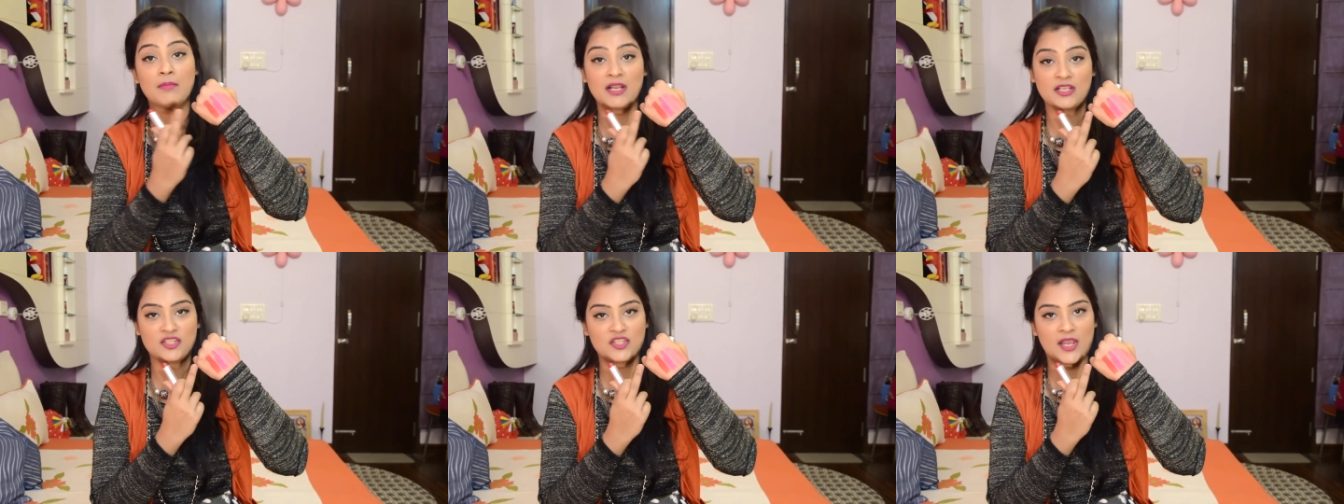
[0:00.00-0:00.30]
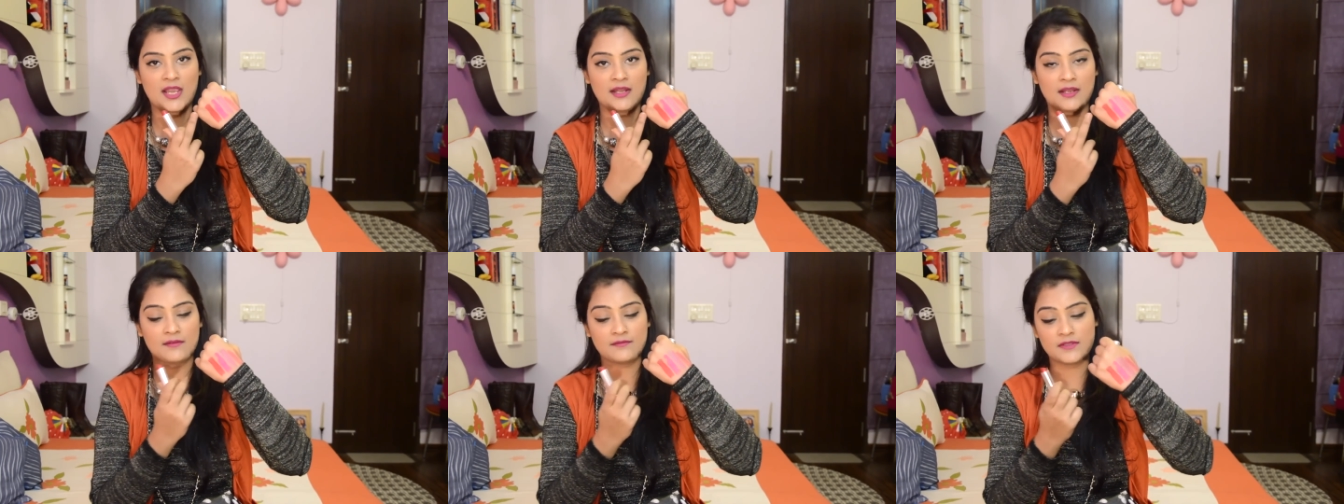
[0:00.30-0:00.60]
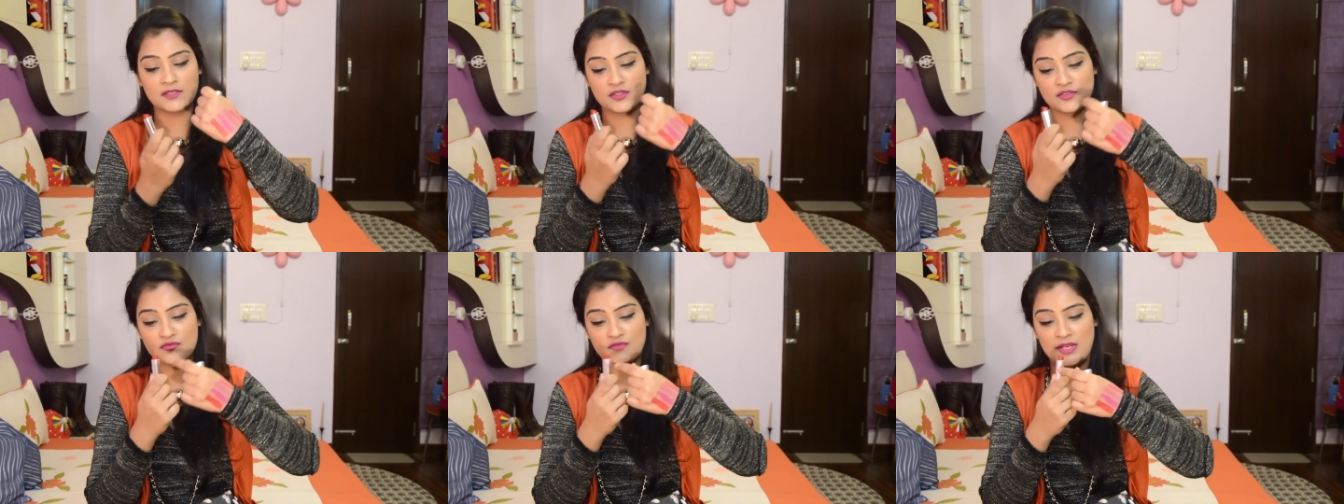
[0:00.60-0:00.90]
much I love
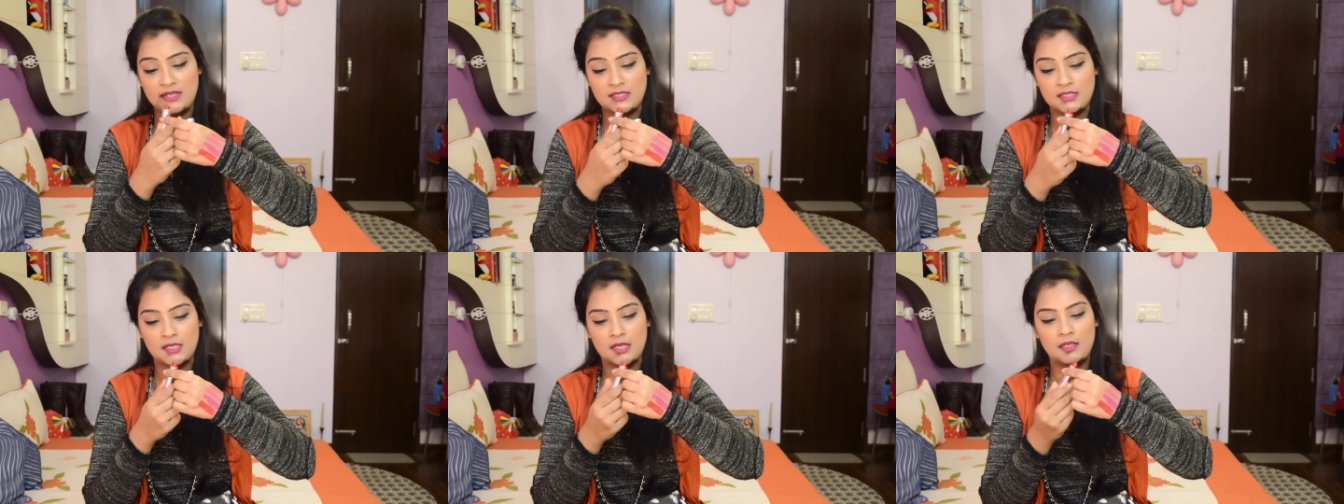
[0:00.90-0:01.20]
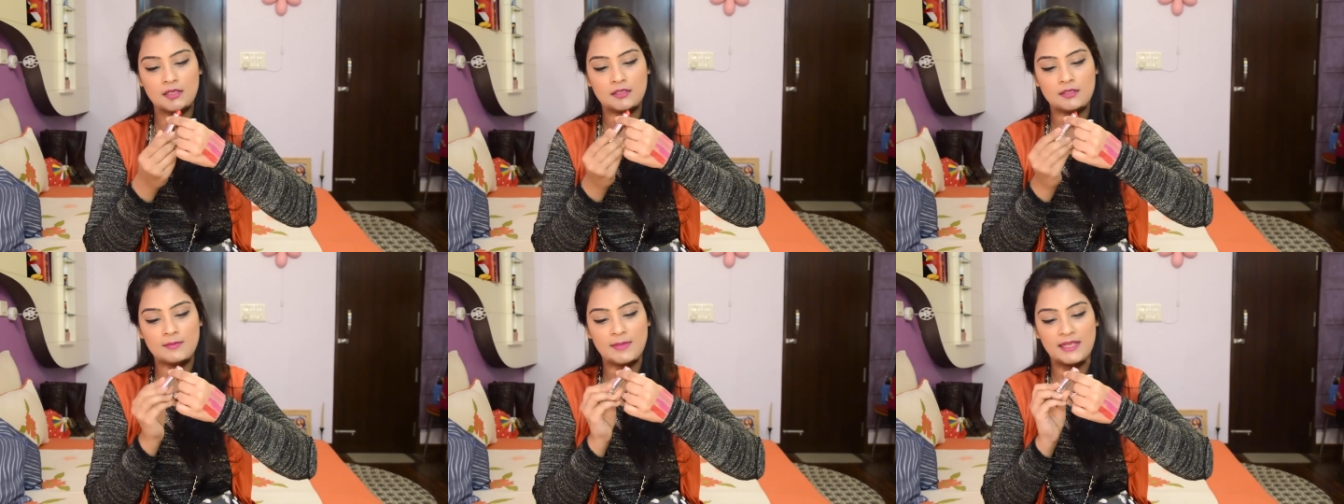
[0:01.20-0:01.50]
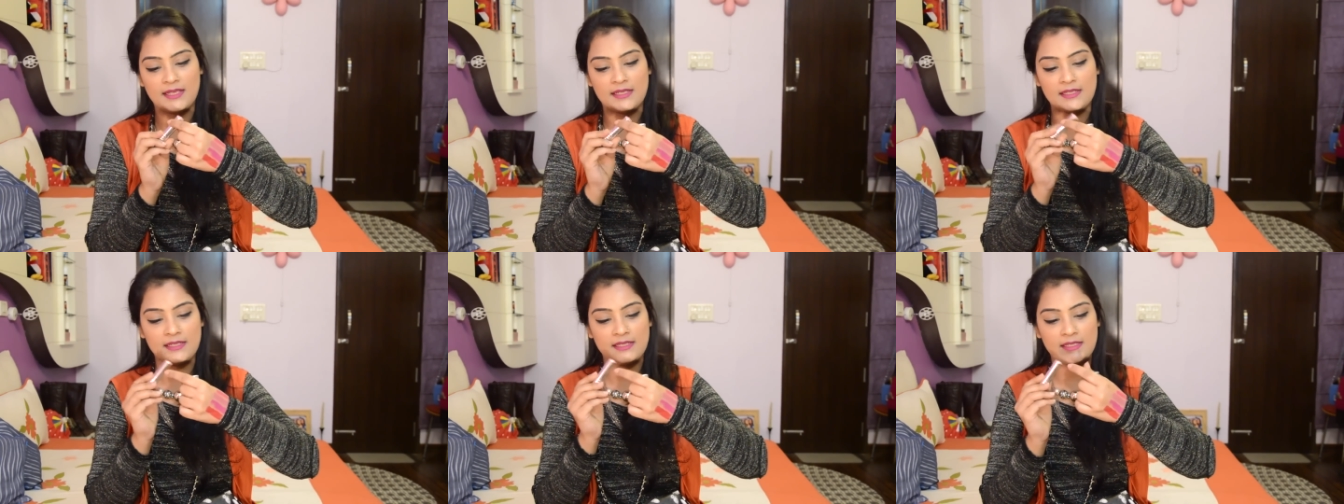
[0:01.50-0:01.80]
this red color
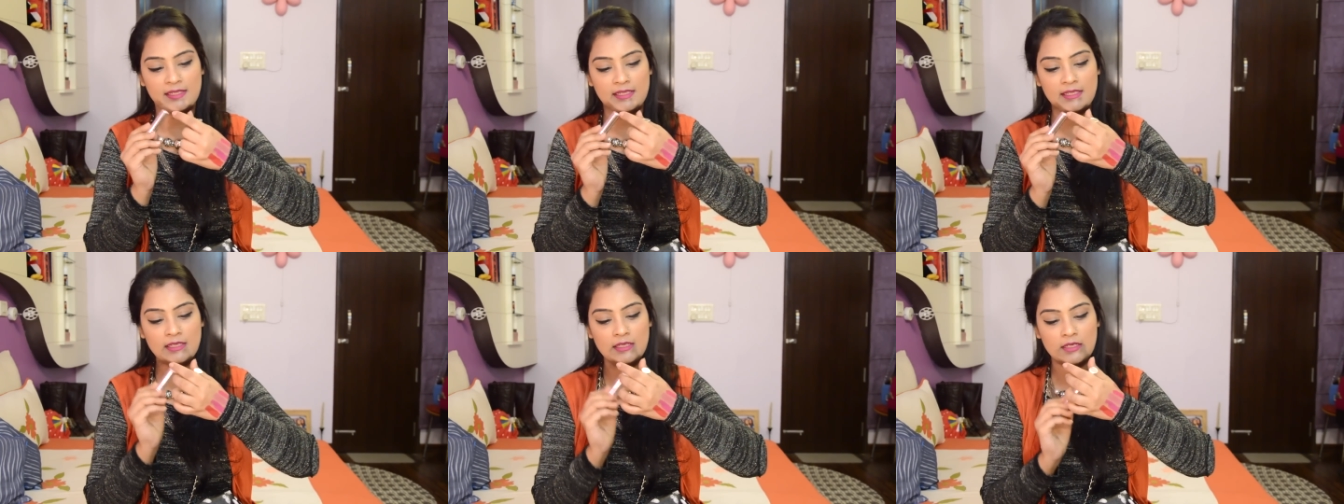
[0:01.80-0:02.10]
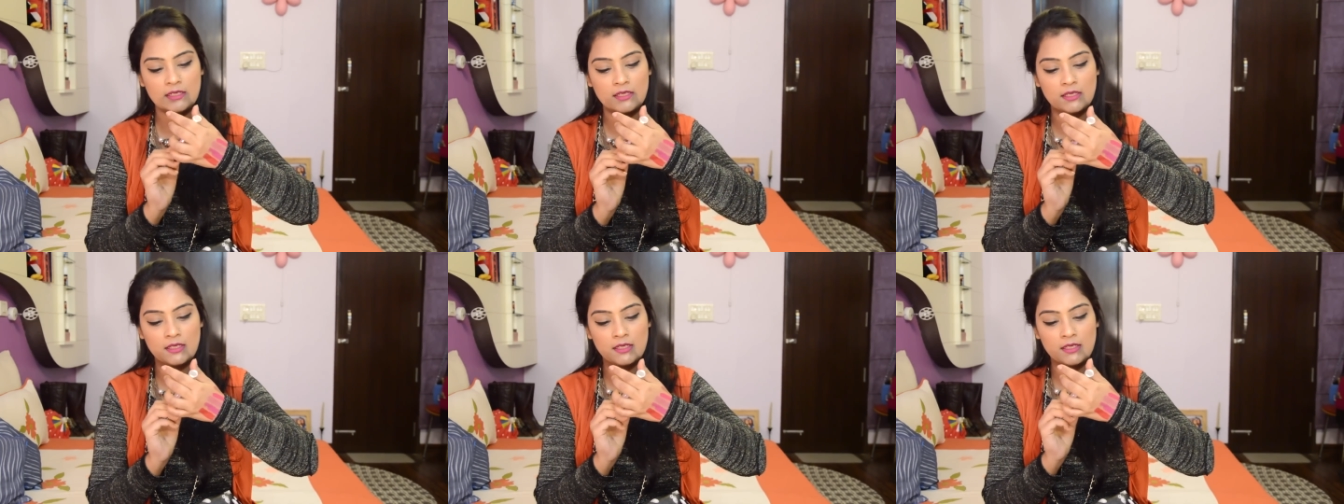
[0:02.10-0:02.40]
by Clinique.